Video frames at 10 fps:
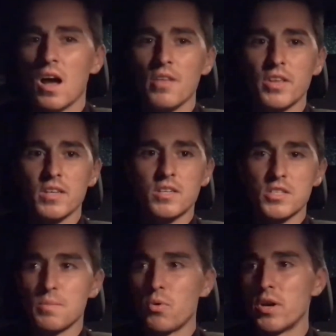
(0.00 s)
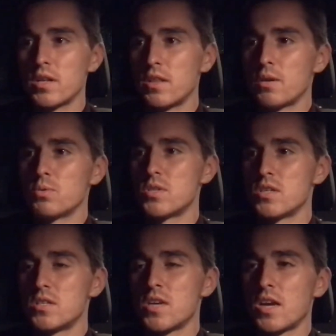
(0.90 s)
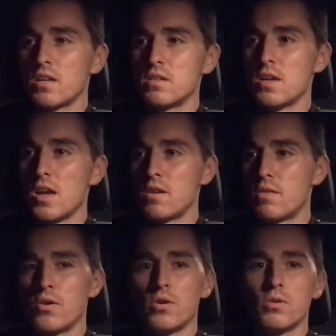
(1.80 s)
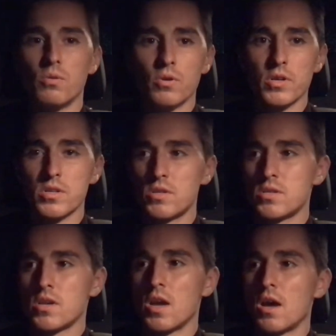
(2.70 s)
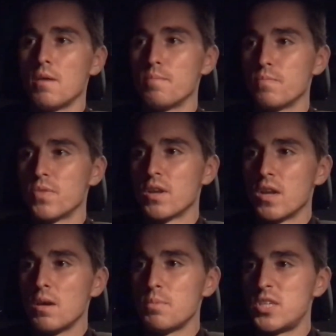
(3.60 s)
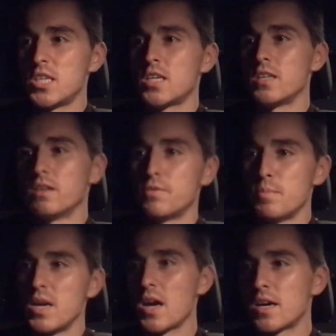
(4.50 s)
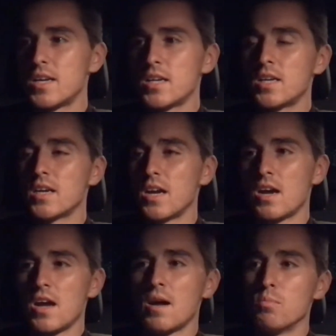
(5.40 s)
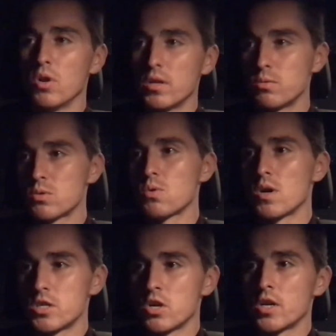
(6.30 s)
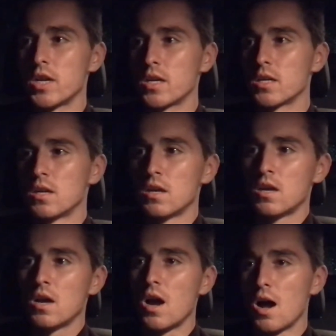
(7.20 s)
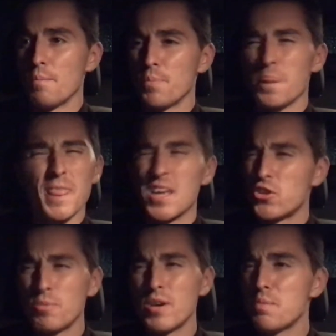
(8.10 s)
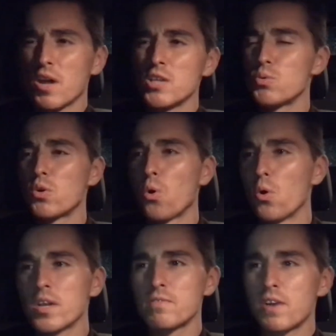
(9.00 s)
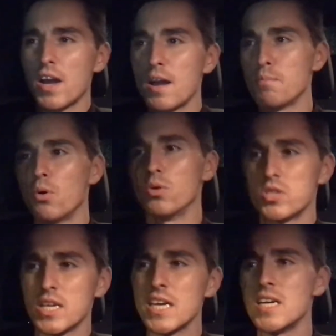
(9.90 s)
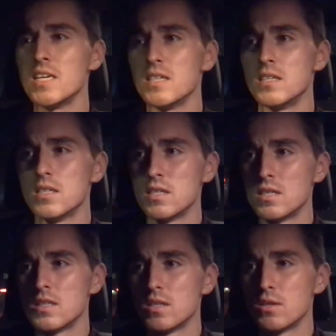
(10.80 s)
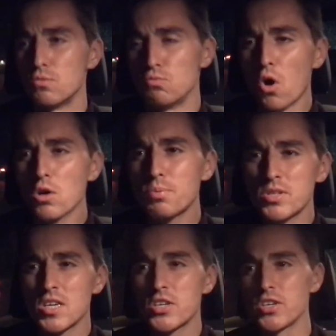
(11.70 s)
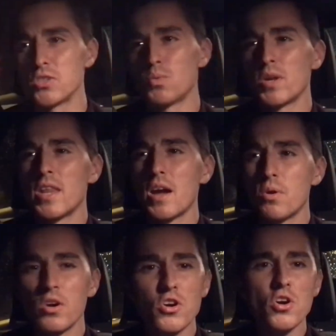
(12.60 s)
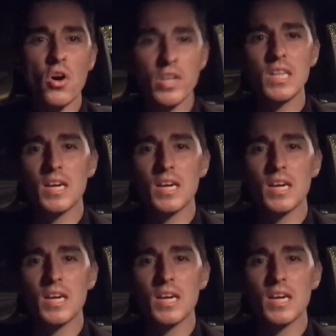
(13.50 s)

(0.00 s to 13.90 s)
I think the disappointing thing was the second and third quarters, in particular for me. Our kicking and our handballing was quite shocking. Too many players were calling for handballs in wrong positions when they were not in